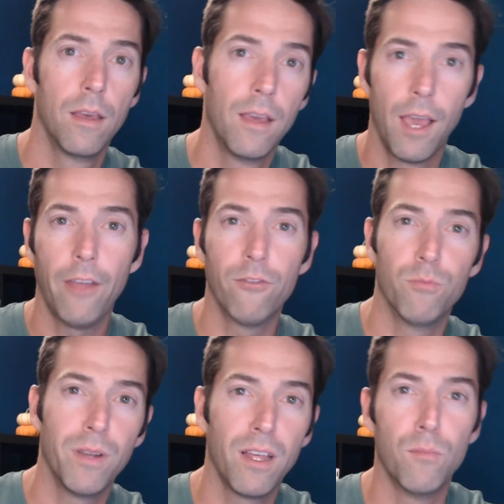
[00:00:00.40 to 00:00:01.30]
Hey
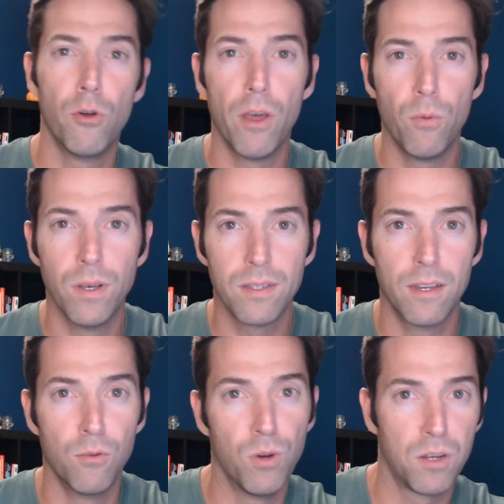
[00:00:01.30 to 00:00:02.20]
everybody, I'm Oh that Weston
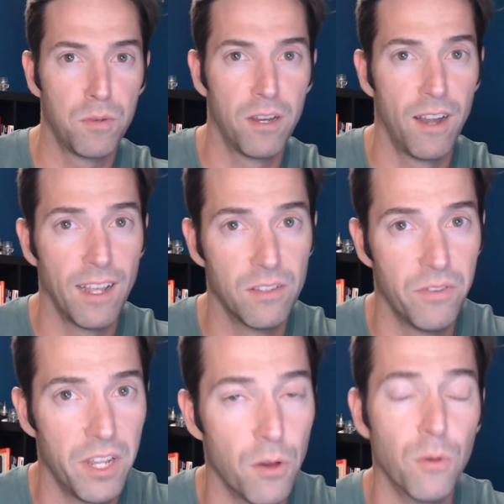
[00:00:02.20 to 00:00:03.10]
and welcome to today's
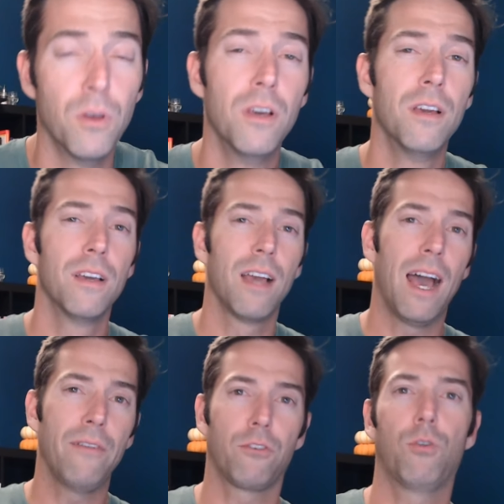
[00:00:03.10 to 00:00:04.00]
video. I
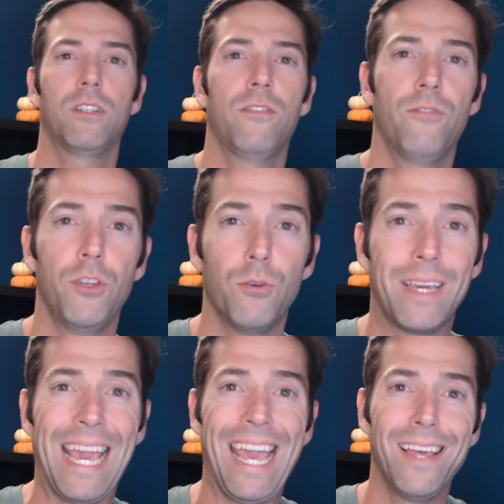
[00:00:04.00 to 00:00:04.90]
have a question for you.
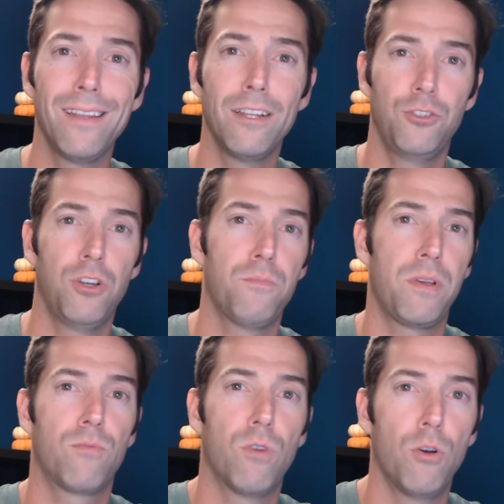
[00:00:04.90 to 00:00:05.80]
Can
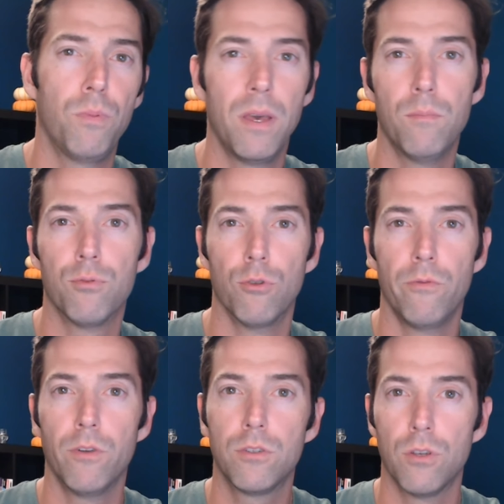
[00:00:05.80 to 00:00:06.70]
jumping rope improve
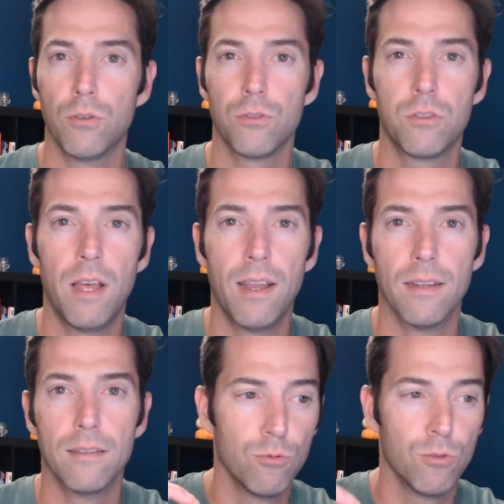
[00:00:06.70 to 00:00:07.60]
your social
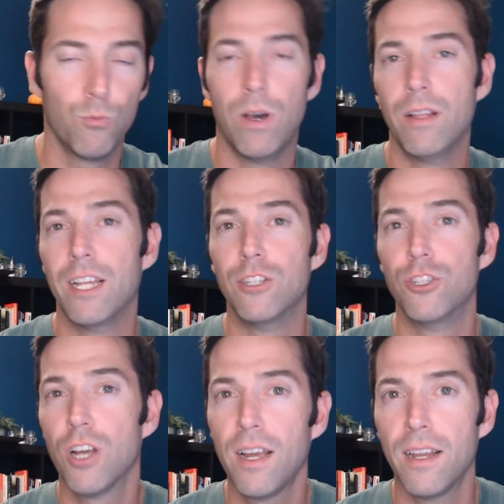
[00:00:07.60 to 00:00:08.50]
status? Well, in
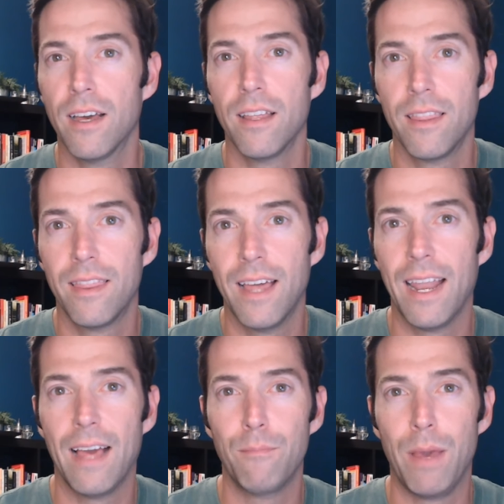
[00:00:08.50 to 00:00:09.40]
China,
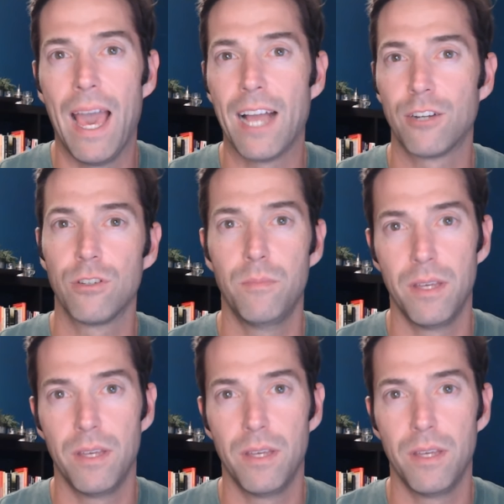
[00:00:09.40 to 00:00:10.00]
that may actually be the